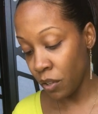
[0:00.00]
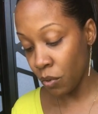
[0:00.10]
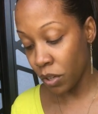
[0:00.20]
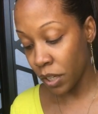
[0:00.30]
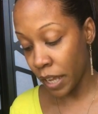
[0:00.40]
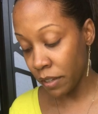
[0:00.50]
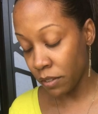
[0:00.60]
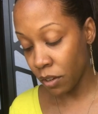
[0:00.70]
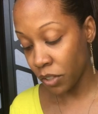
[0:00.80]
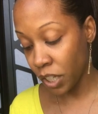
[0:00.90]
you're gonna like
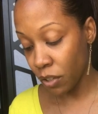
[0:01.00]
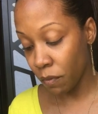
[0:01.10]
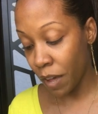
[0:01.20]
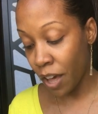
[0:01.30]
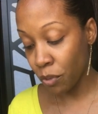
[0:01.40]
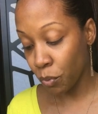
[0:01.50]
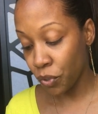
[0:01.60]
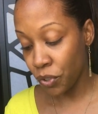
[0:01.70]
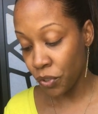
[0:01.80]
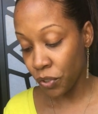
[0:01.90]
start taking your vows more
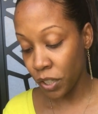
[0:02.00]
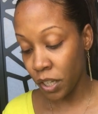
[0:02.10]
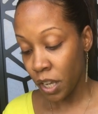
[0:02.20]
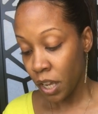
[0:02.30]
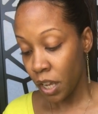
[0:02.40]
seriously